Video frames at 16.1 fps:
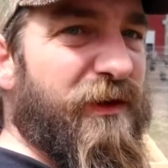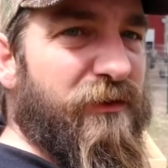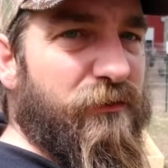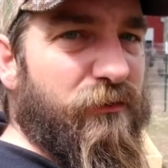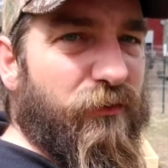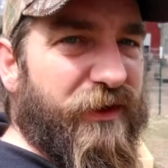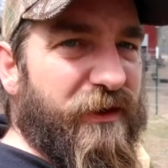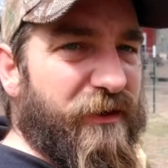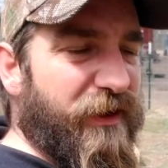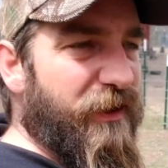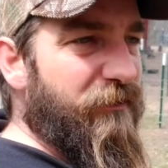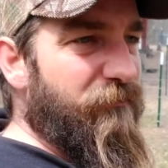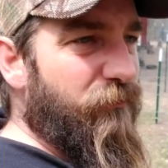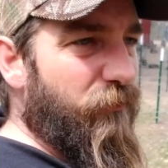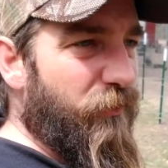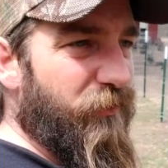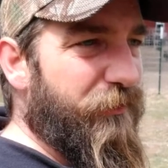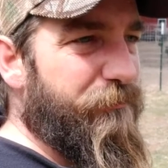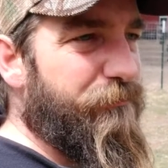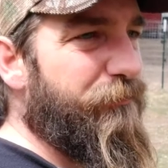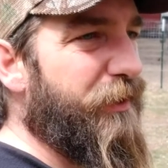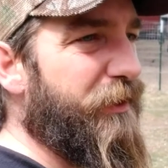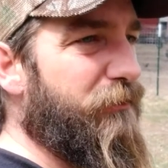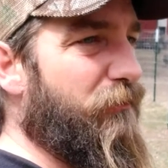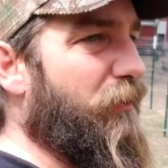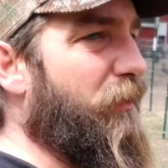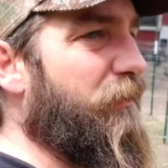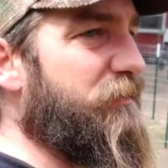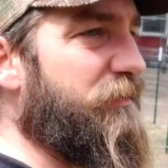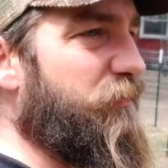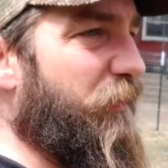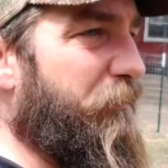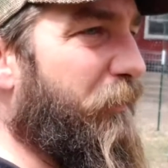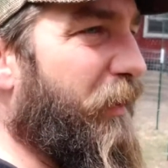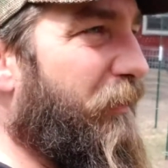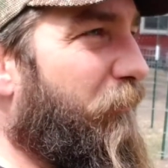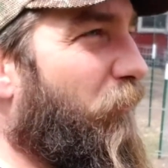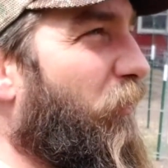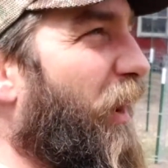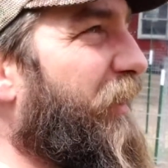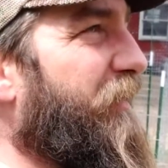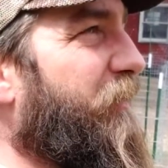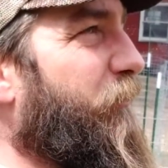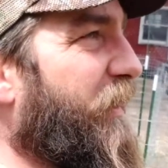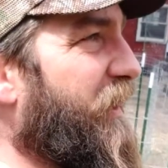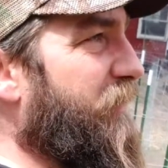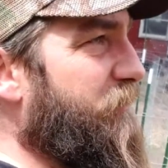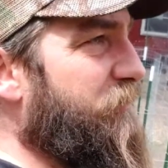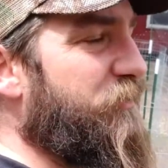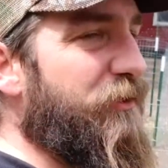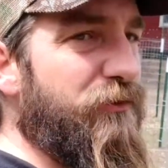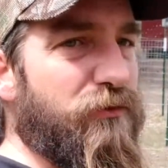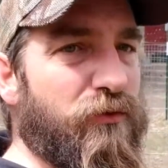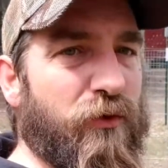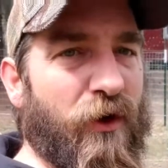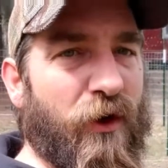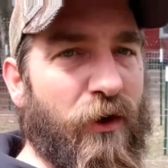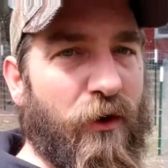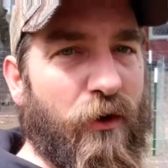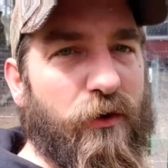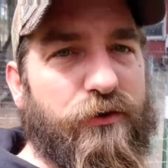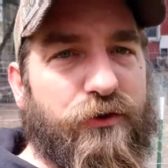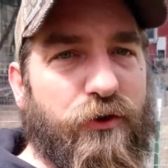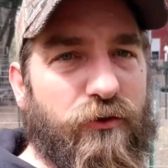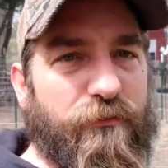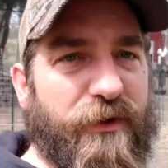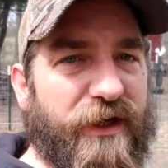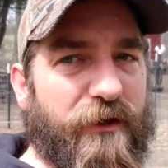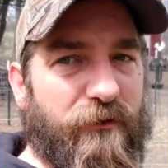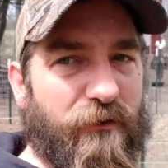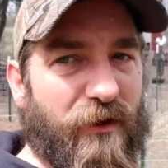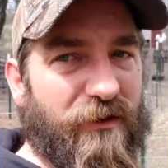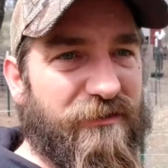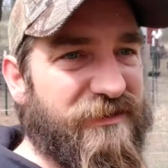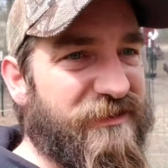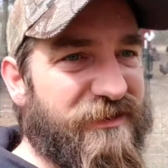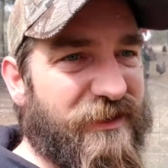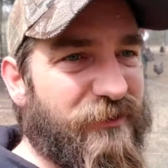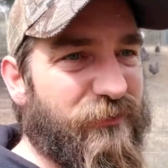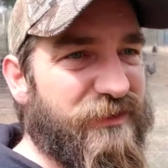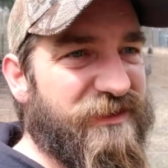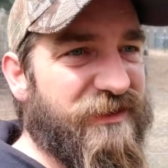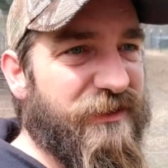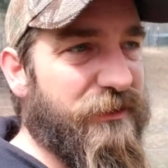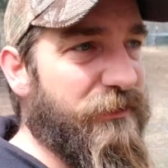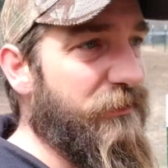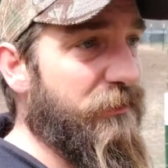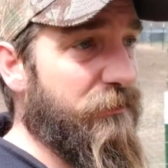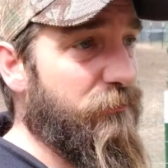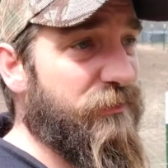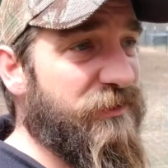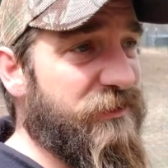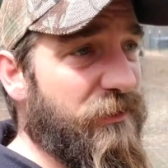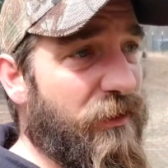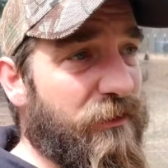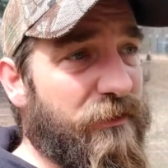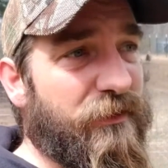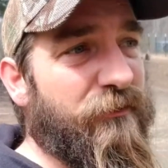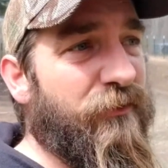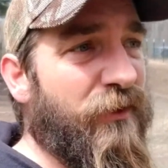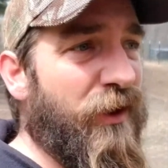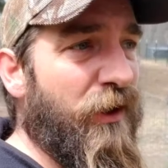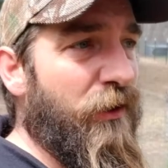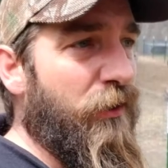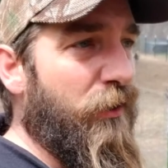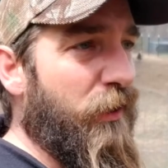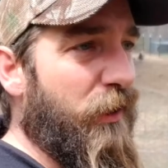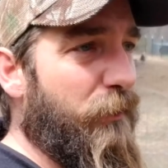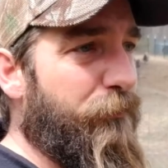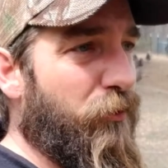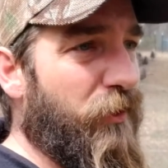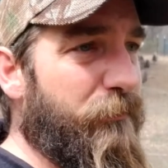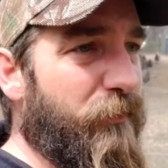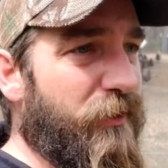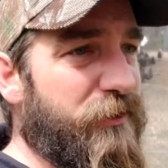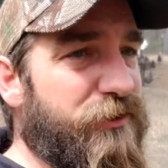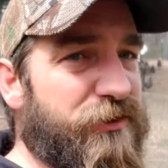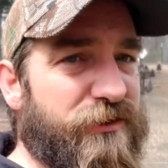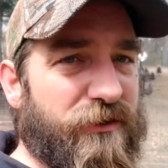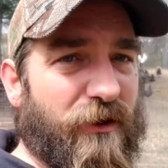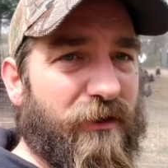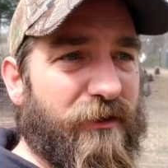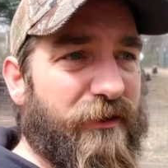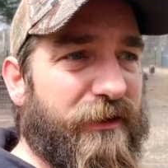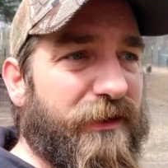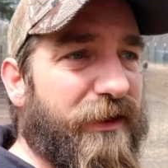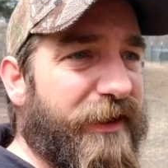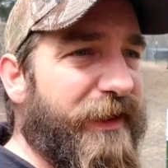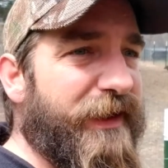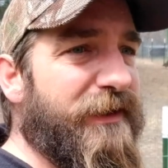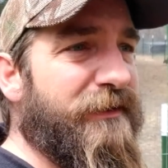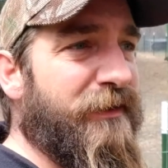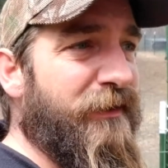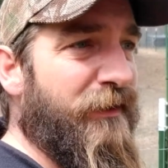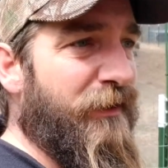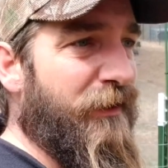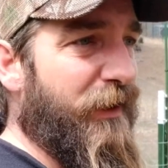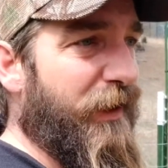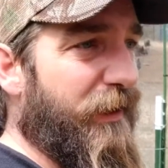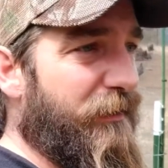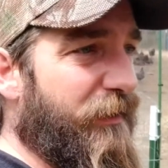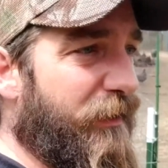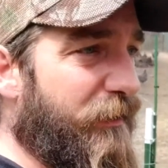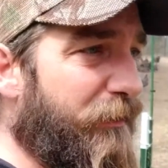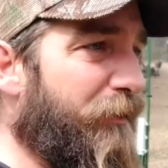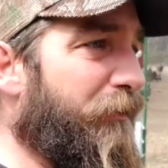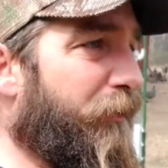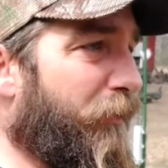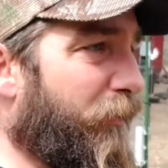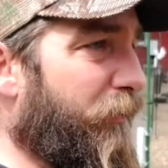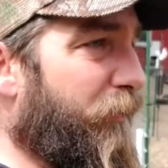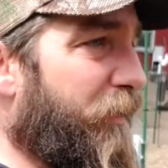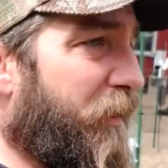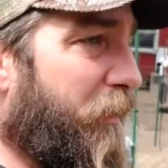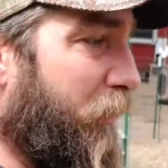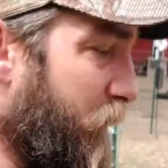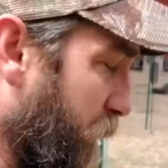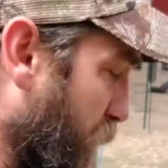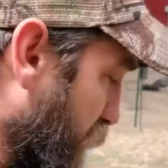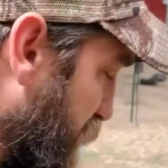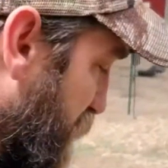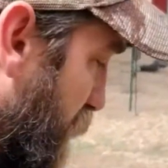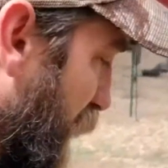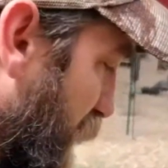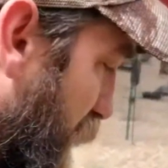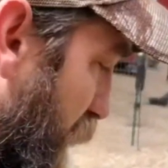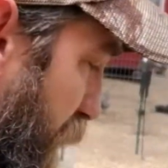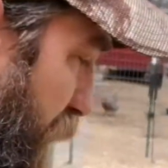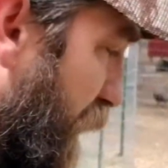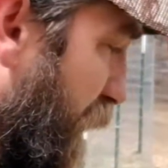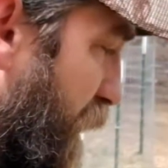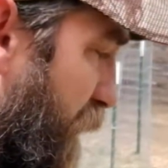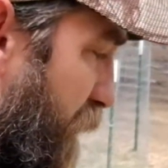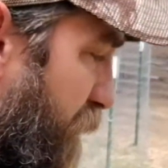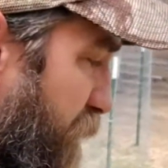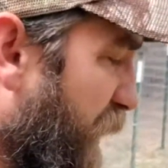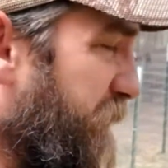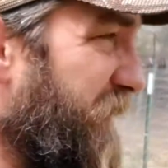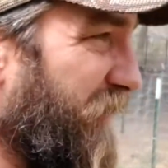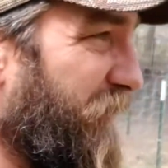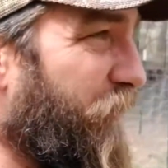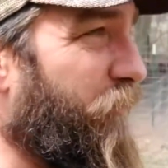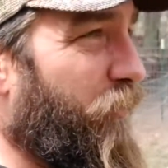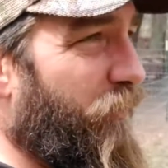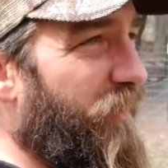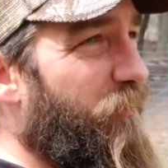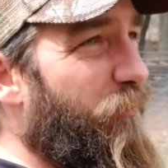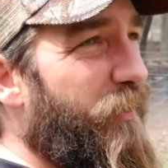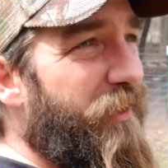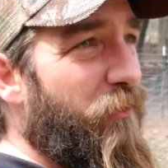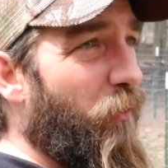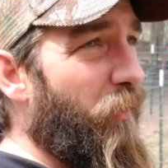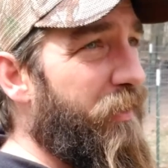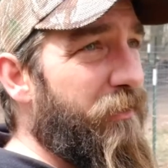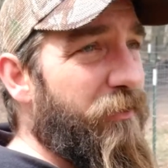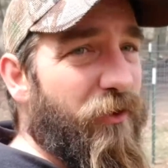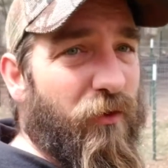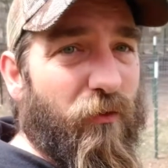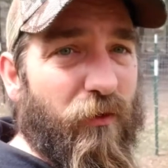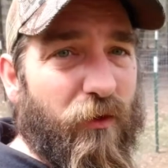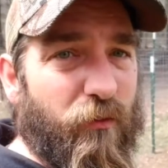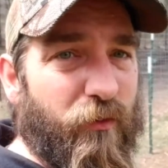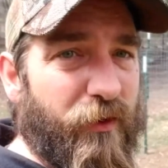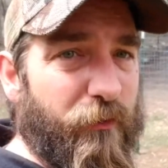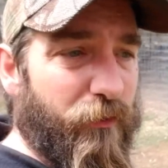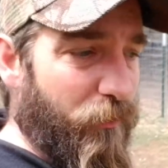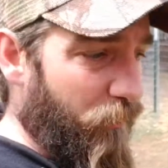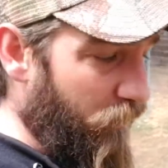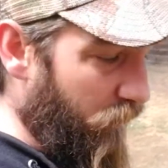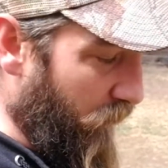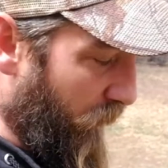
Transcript: we didn't have really big runs. I think we had two big runs, and that was it, and then it was done. It pretty much started late and ended early. There was about maybe a 3-week window where we were